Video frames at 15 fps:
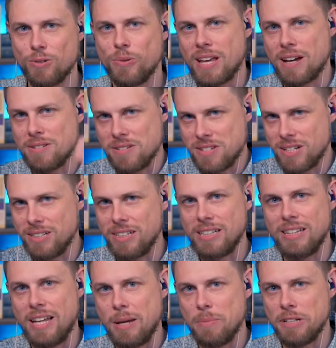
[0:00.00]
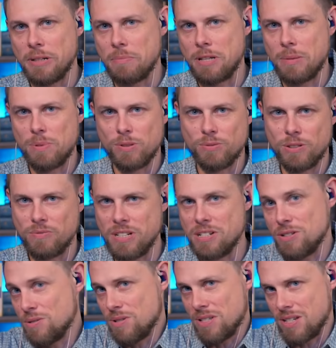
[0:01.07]
without suddenly labeling people when
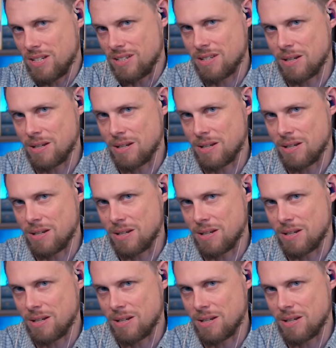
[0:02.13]
we do see